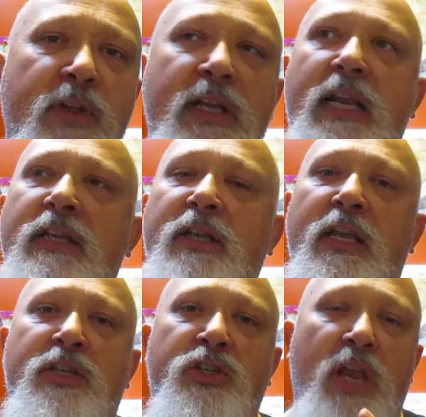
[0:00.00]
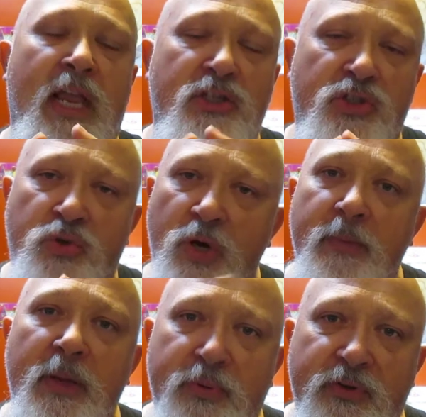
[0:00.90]
It is
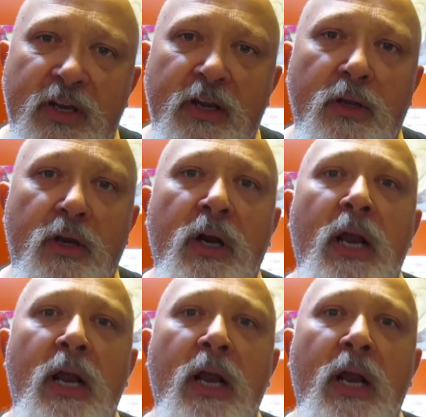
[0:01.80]
extremely particular,